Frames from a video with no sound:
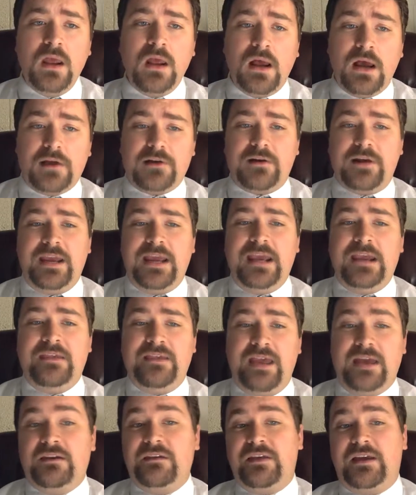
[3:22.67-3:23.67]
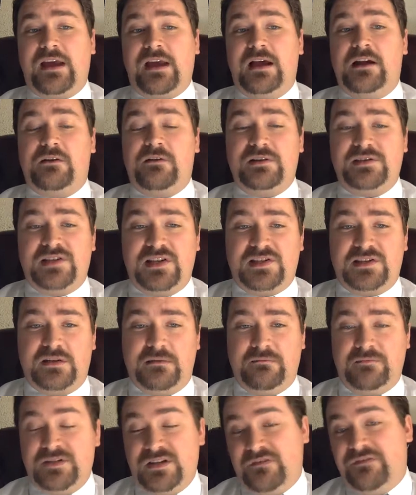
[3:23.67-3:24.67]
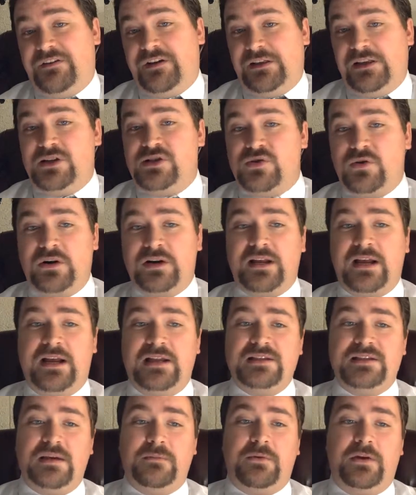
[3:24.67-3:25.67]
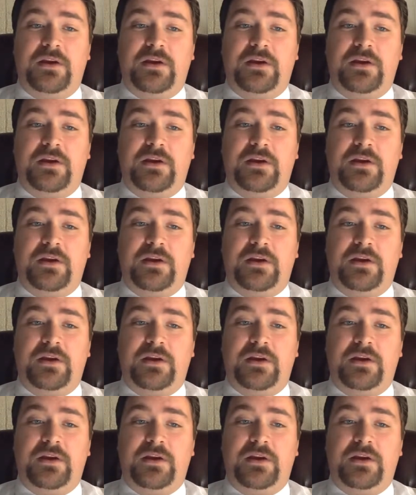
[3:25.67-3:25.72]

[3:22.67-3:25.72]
Under E, the end of the Congress system. It's a fairly short concept.